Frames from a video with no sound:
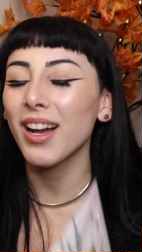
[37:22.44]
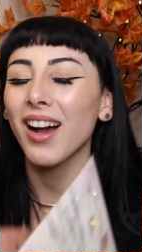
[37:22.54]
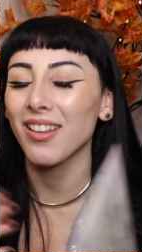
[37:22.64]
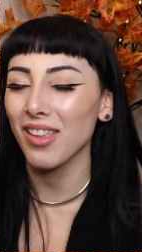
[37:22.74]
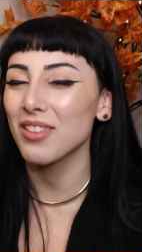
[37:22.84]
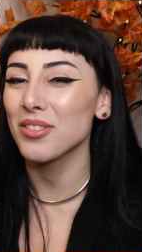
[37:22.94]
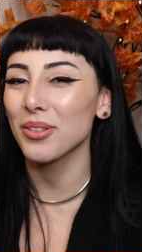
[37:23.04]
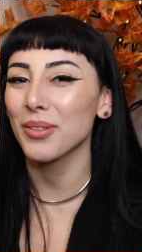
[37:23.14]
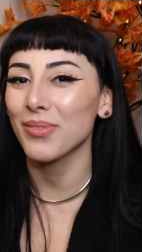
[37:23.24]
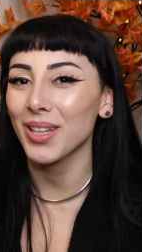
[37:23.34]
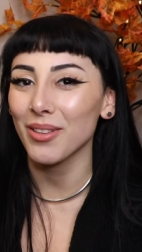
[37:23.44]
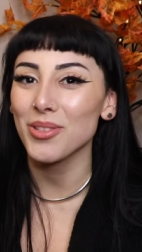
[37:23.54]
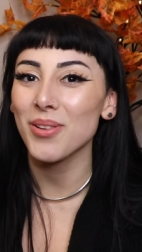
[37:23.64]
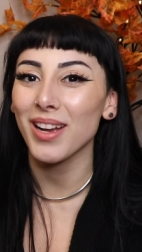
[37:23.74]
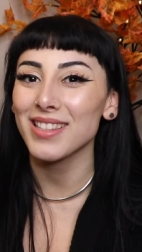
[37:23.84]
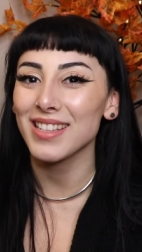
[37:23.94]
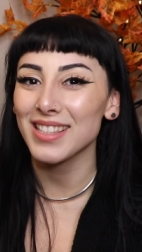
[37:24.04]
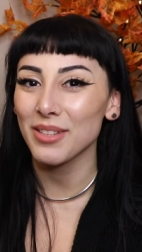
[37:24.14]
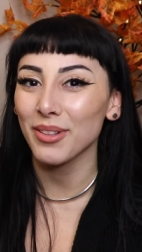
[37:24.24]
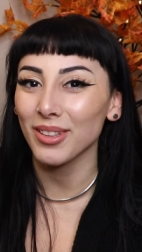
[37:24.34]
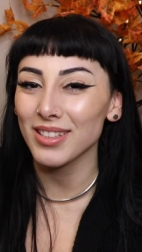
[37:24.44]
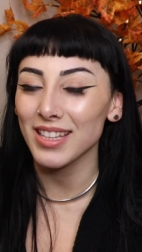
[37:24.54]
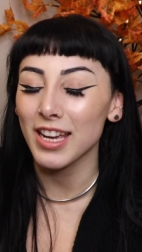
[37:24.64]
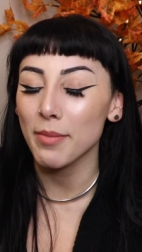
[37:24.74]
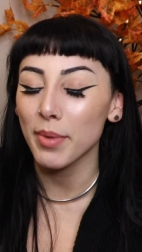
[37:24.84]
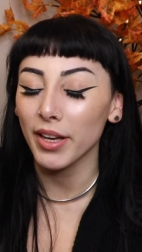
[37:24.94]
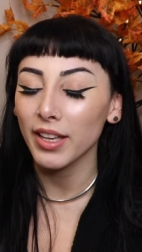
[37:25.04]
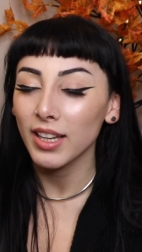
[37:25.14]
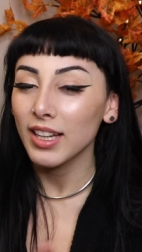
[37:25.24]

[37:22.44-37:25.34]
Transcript: I'll insert a video so you guys can see what it looks like, but